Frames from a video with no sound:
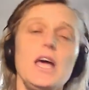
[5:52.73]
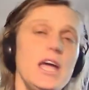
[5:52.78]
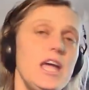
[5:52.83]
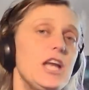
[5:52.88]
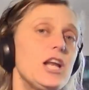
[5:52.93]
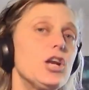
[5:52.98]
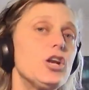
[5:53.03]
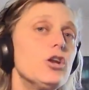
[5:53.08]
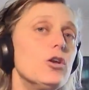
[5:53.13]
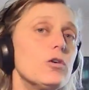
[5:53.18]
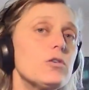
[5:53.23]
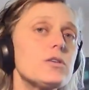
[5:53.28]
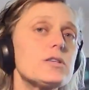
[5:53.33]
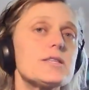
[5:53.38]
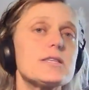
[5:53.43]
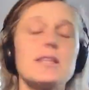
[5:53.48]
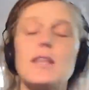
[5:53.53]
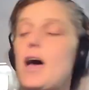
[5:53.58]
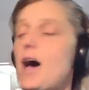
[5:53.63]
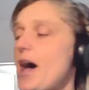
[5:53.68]
It
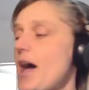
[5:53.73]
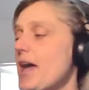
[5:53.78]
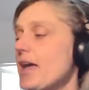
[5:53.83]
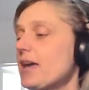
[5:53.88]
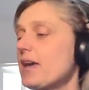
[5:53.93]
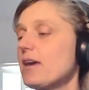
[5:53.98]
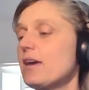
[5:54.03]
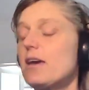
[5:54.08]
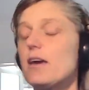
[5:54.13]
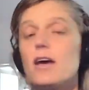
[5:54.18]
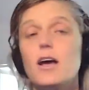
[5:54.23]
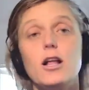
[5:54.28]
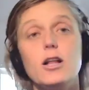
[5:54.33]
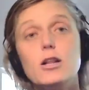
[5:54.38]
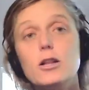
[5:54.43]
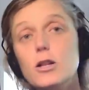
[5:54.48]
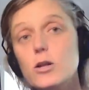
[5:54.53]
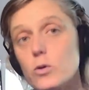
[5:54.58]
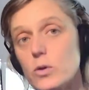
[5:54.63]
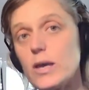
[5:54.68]
looks like
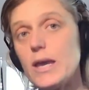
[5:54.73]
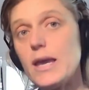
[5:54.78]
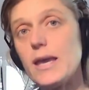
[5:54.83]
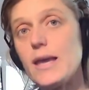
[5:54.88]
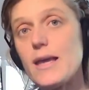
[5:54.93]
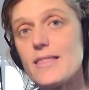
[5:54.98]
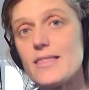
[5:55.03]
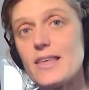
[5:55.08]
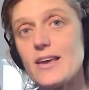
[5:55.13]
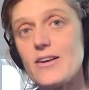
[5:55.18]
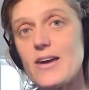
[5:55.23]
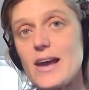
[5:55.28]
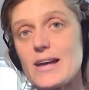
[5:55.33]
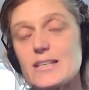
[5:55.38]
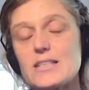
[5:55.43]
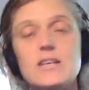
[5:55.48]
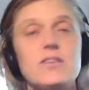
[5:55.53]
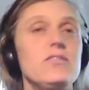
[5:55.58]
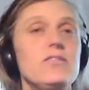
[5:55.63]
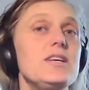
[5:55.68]
looking at their
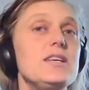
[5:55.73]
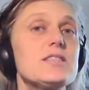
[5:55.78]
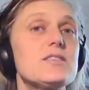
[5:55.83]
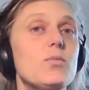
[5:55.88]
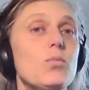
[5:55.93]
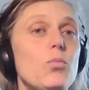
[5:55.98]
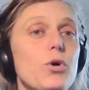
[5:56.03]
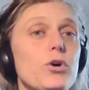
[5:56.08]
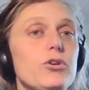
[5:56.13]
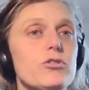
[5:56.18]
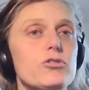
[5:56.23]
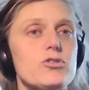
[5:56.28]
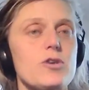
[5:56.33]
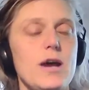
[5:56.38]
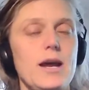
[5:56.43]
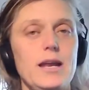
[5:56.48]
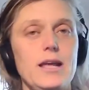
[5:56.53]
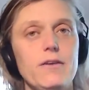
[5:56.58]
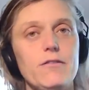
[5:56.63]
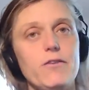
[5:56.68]
activities and what you're
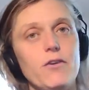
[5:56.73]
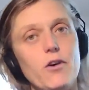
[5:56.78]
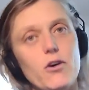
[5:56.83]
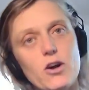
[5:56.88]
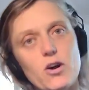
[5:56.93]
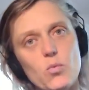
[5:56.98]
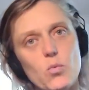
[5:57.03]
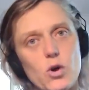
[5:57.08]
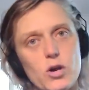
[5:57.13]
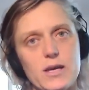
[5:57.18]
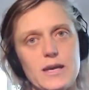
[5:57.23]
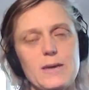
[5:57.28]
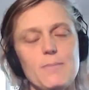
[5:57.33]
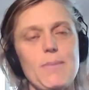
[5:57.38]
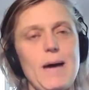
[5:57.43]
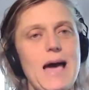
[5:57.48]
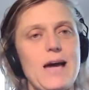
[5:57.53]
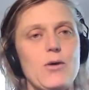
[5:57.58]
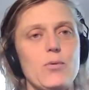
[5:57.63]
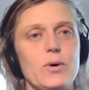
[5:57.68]
training for and working
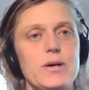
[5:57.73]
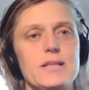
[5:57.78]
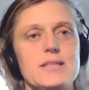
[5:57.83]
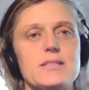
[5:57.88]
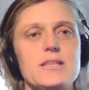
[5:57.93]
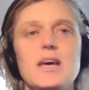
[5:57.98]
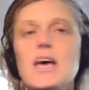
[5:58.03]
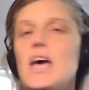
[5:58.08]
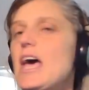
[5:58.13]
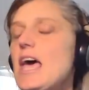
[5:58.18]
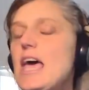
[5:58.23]
backwards.